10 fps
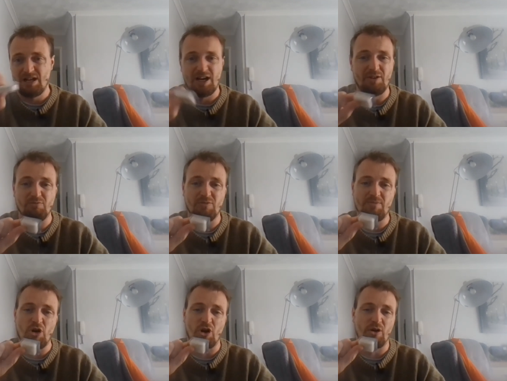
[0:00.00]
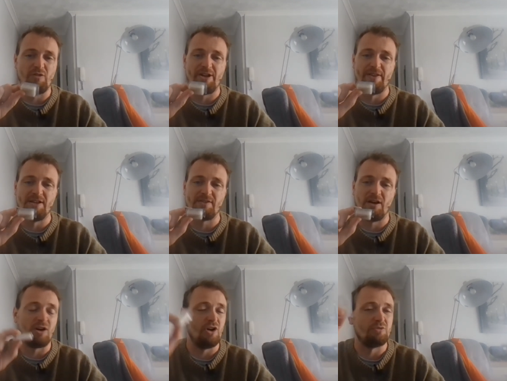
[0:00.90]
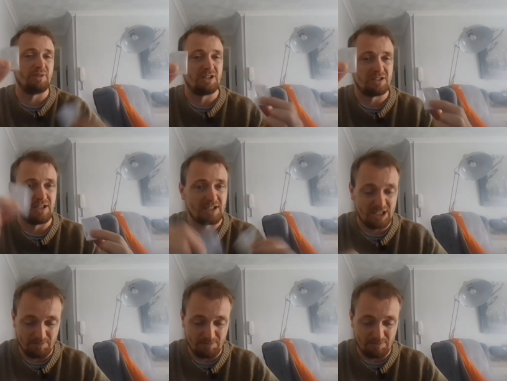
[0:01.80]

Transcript: I, am not going to rate these that good because they're,